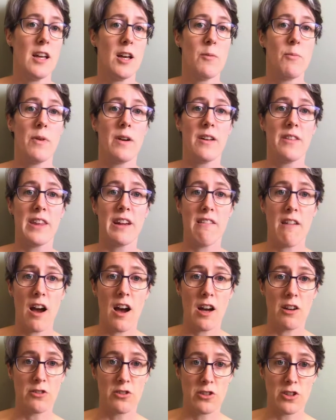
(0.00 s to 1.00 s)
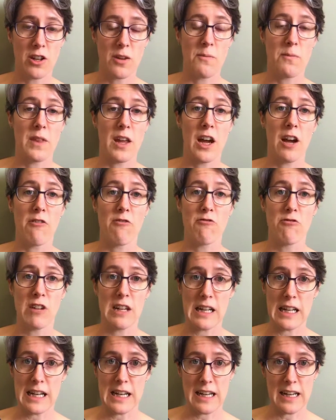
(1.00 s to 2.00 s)
But there are some that are
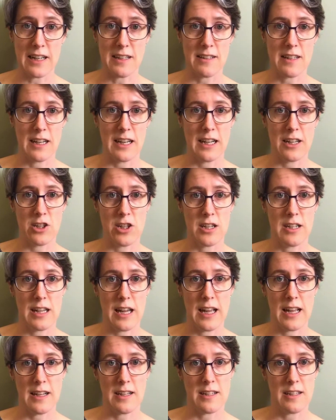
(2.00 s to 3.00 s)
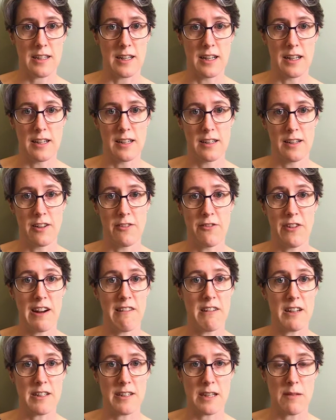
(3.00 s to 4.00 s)
really nice and actually taste
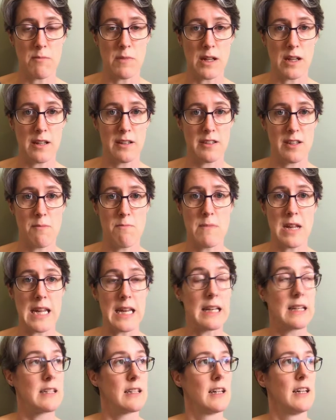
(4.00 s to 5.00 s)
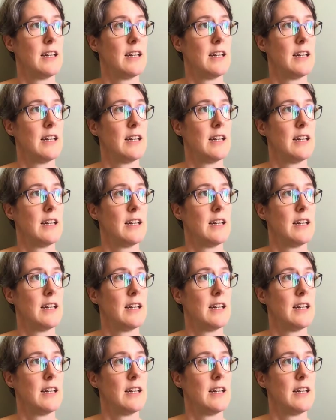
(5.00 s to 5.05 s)
very similar to meat